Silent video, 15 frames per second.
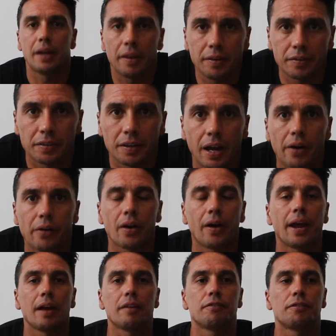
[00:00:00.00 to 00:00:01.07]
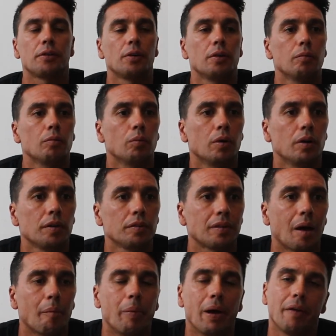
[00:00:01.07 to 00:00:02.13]
The other scenario I had for him was
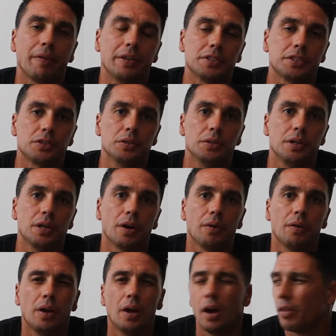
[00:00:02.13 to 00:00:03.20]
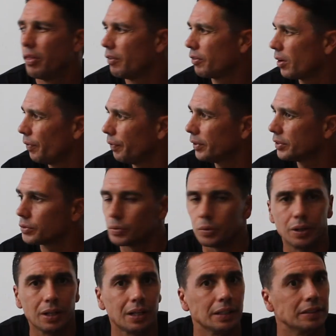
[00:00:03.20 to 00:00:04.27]
about their studio. They've got this
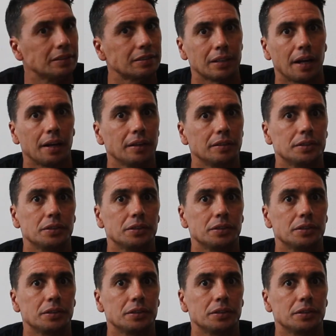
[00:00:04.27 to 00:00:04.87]
really stunning